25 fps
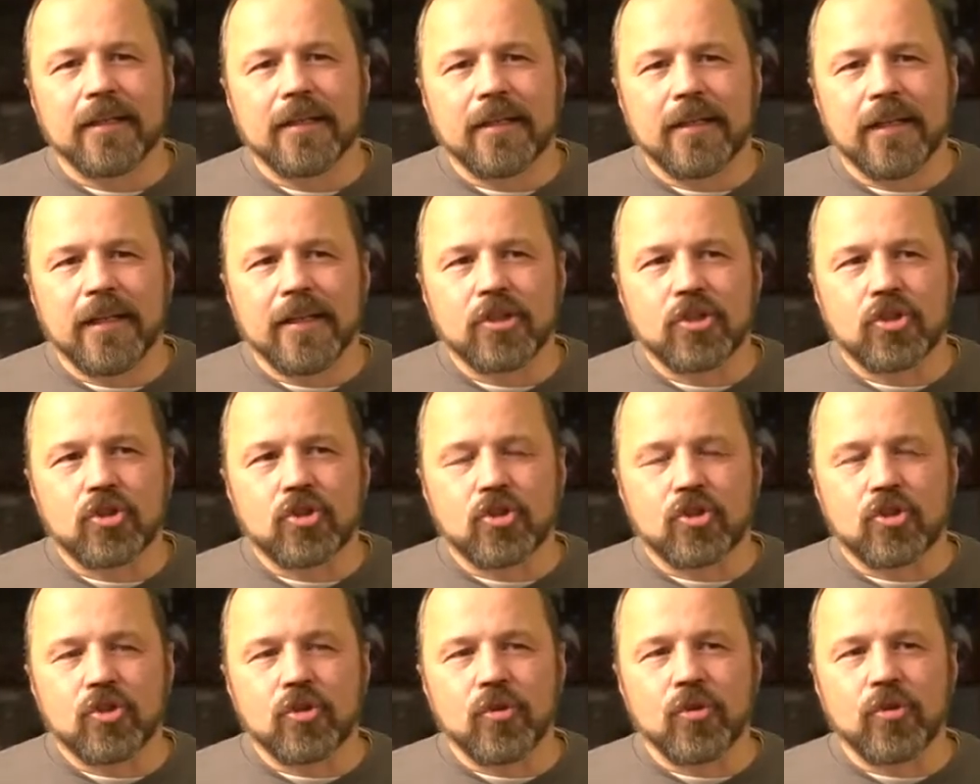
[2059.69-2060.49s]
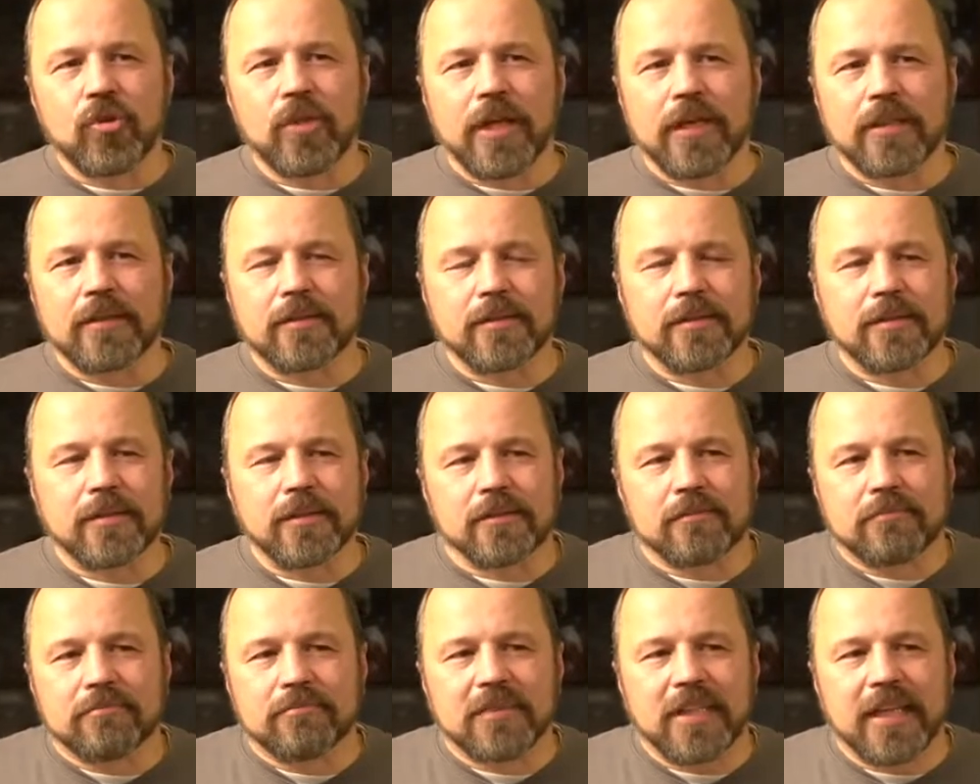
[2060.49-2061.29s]
it's true that
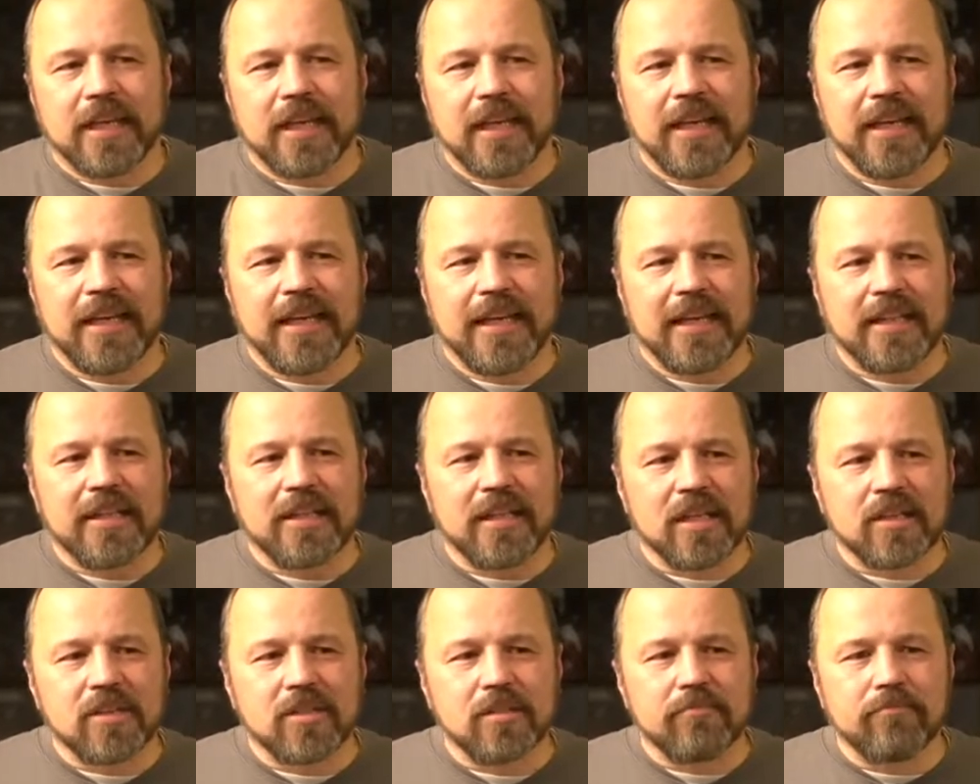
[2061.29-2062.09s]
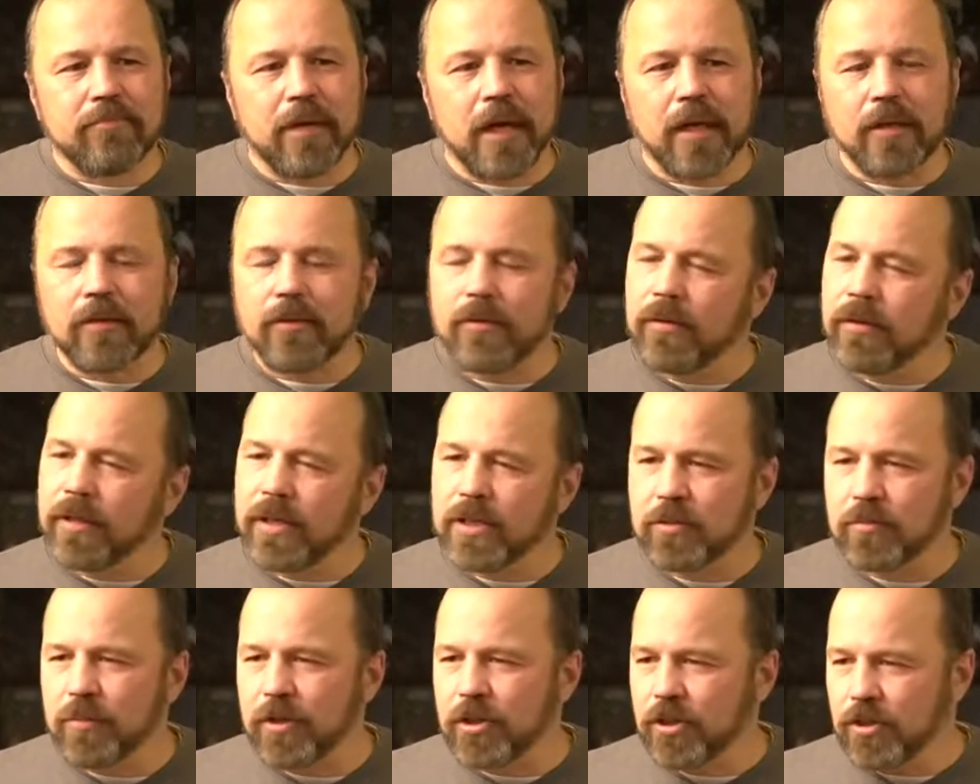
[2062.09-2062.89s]
it doesn't bother you
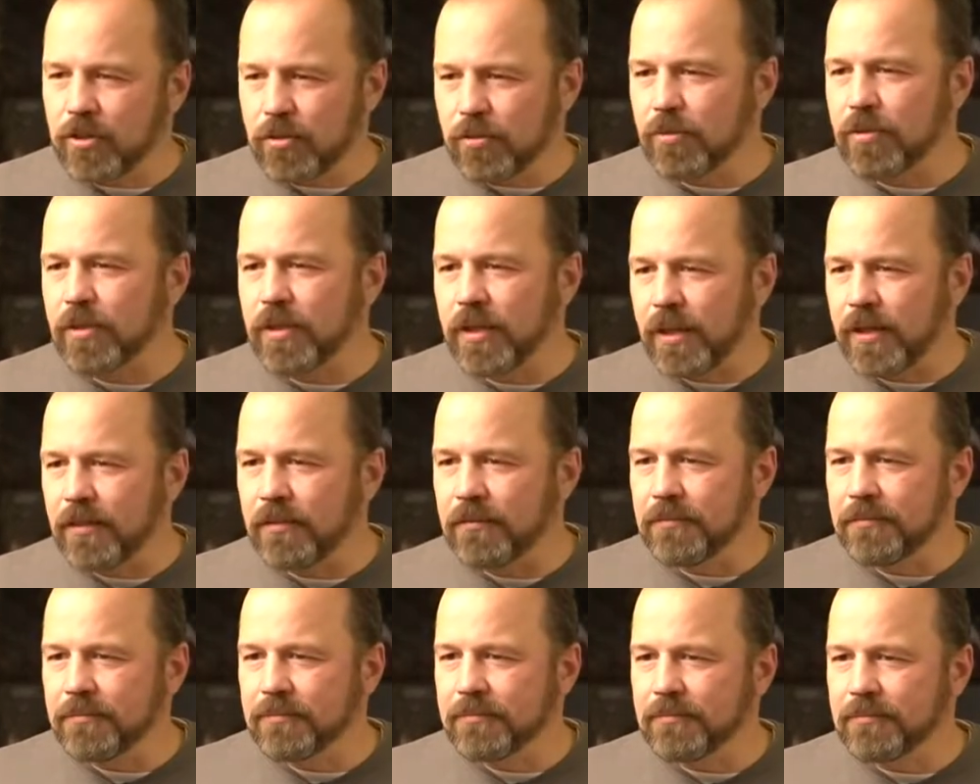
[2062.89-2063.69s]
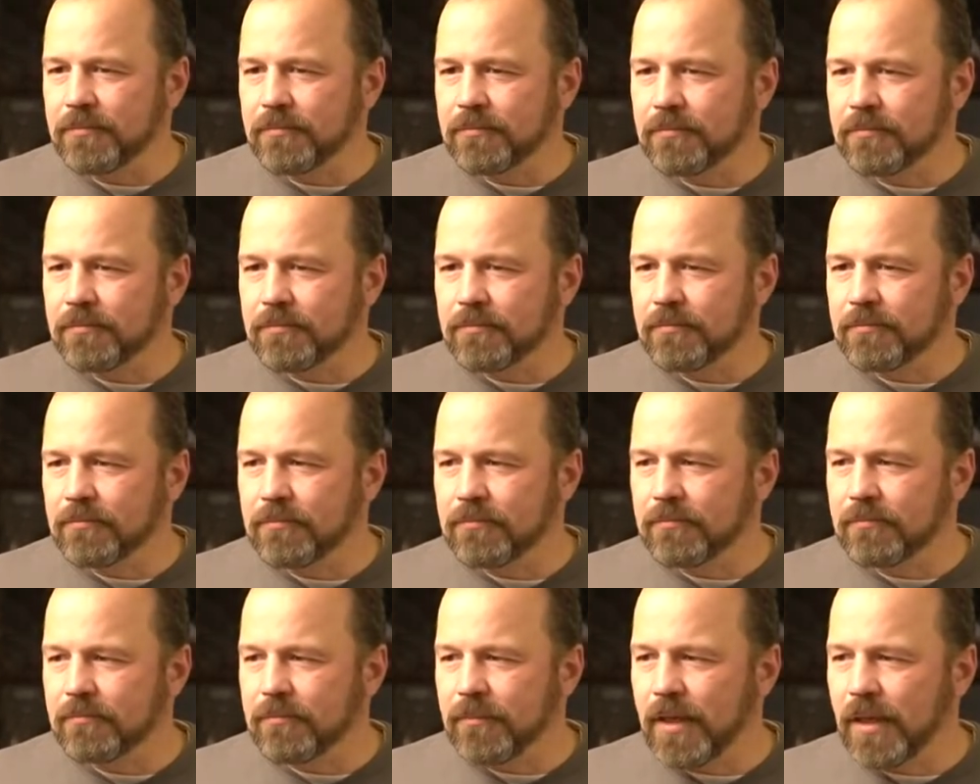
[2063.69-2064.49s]
as much as to sin.
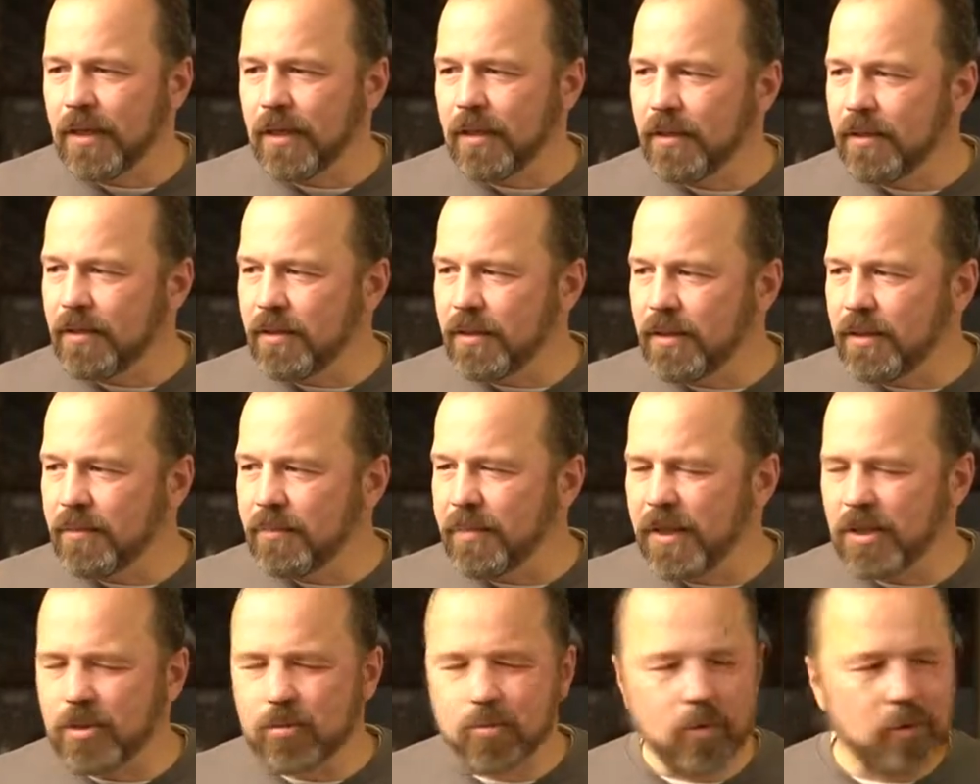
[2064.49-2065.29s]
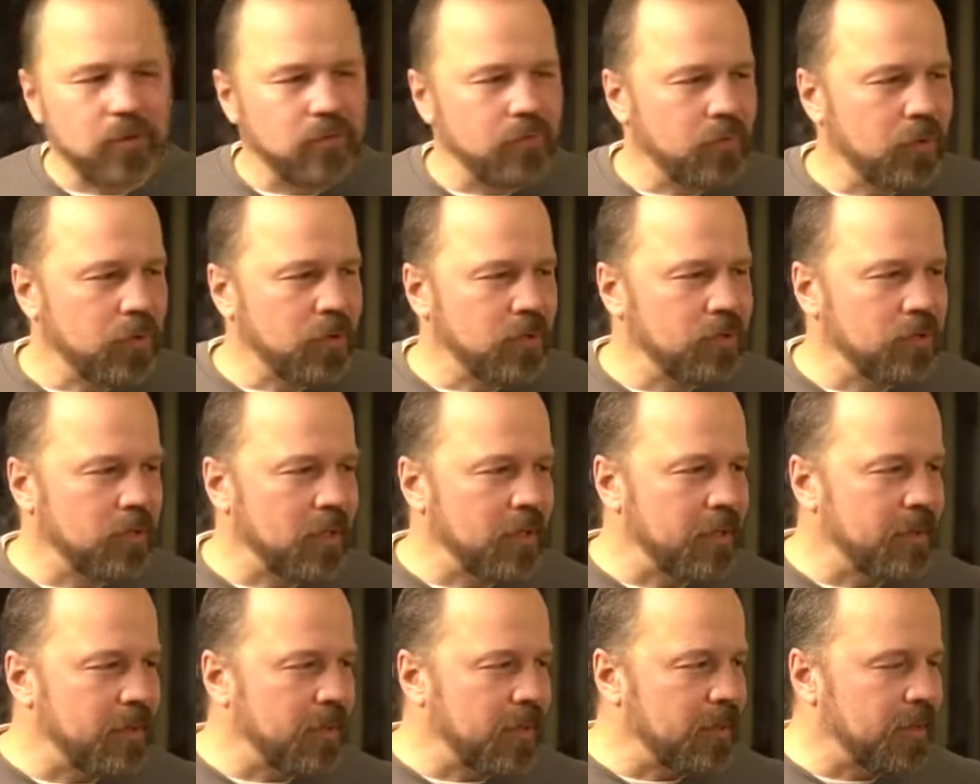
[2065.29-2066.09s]
And uh, it, it depends what, what are you
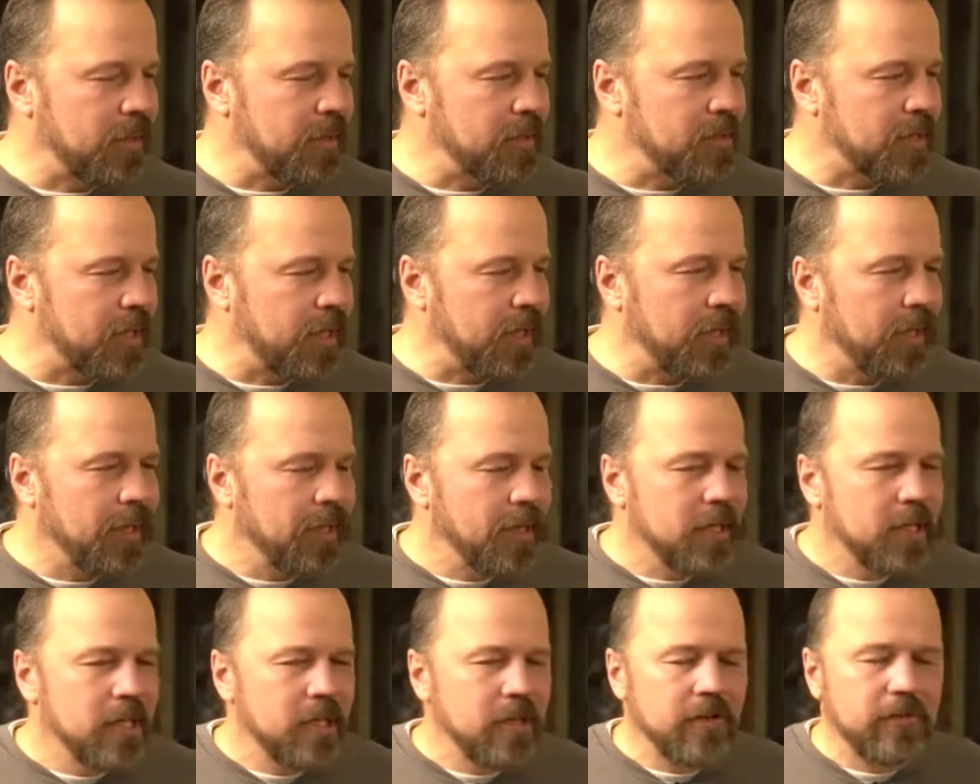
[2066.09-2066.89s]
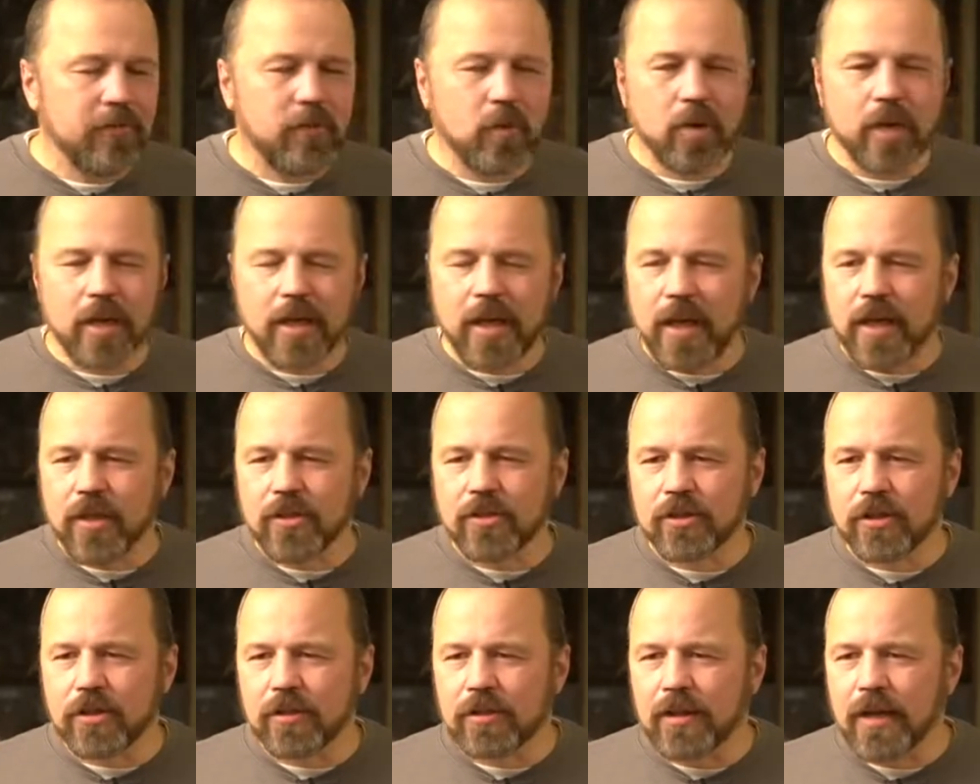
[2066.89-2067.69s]
talking about. Let's say
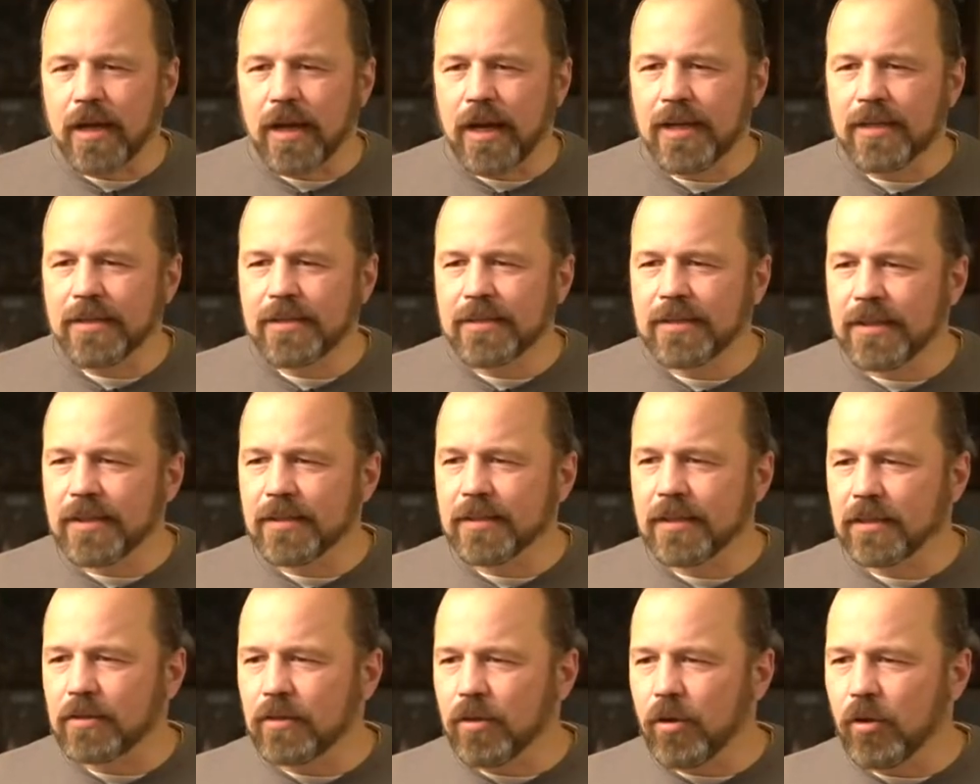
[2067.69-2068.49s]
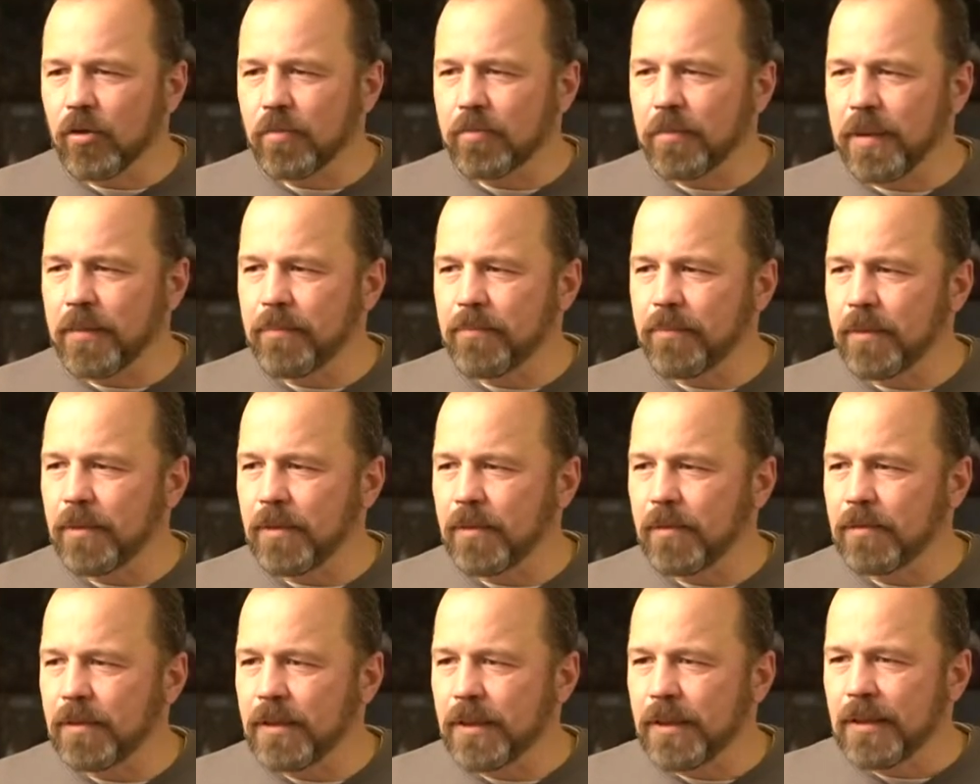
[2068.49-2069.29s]
fornication. I think that a lot of
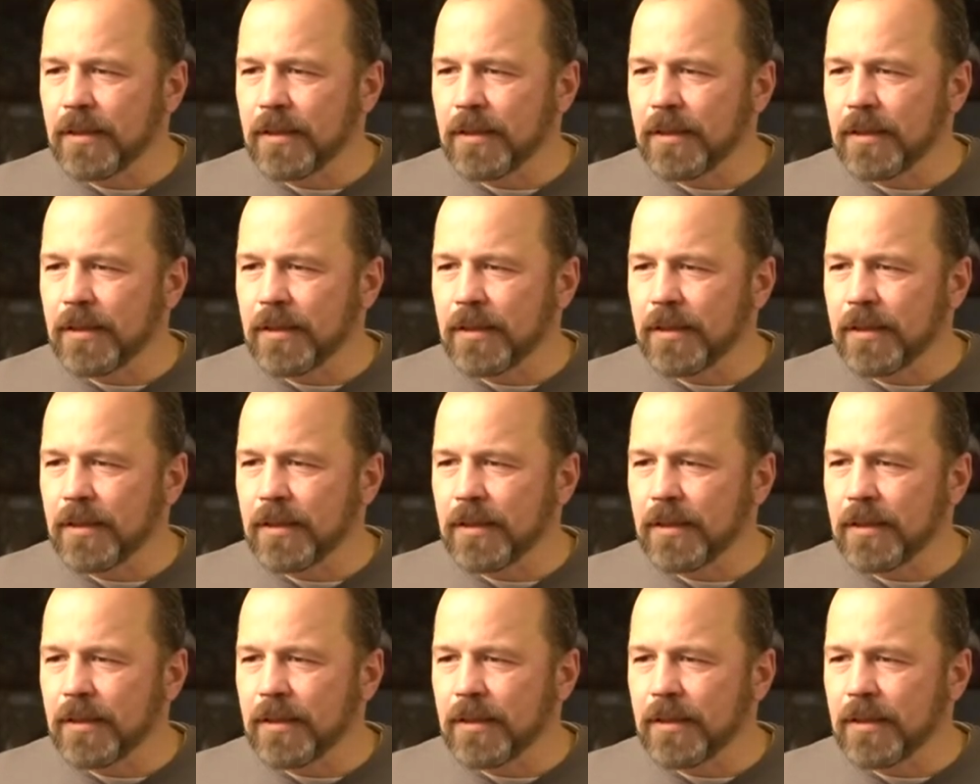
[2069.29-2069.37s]
people